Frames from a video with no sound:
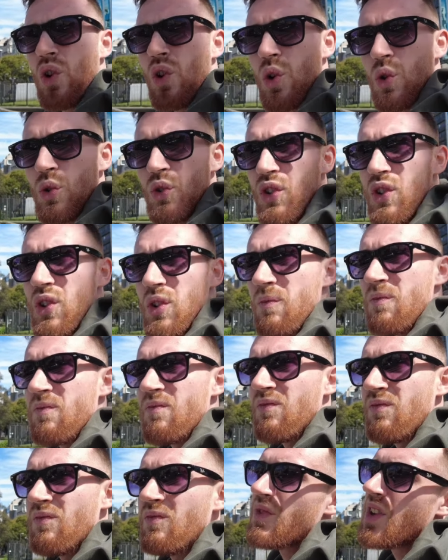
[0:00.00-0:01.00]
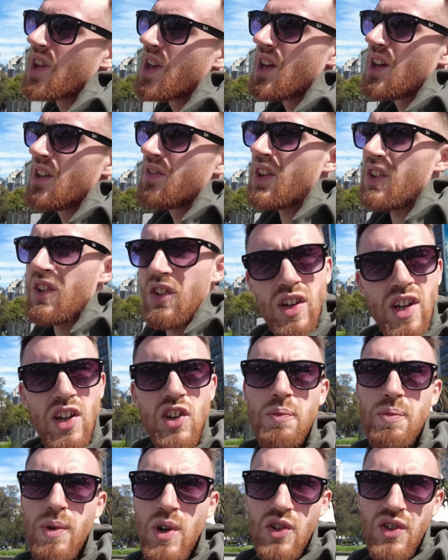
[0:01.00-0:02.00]
course, this is a
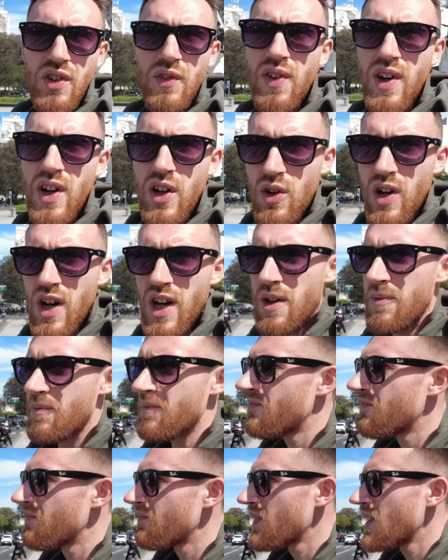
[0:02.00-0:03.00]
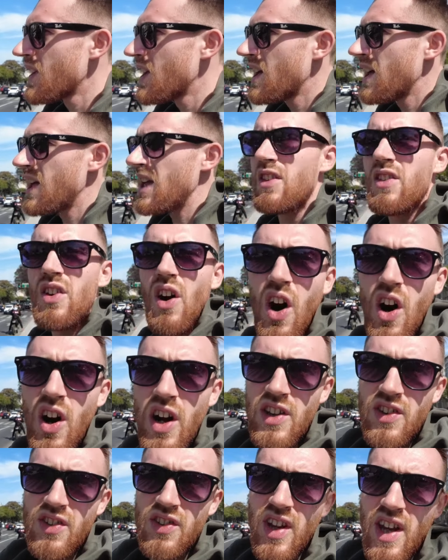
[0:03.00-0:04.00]
conspiracy theory. He
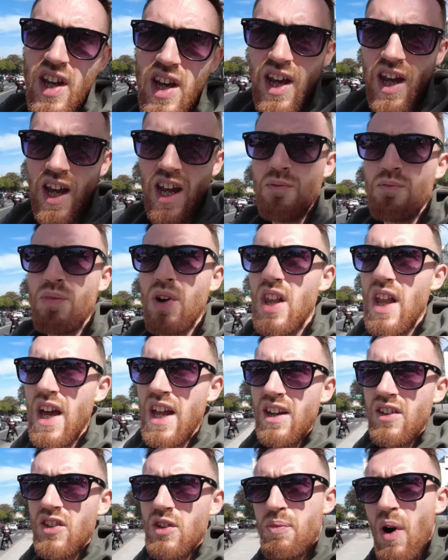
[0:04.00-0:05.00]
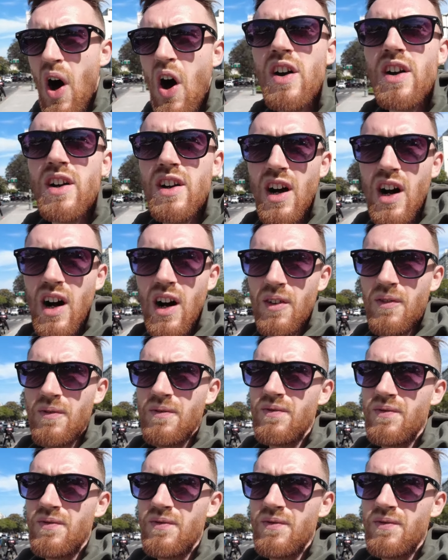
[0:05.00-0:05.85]
died in Berlin in the bunker.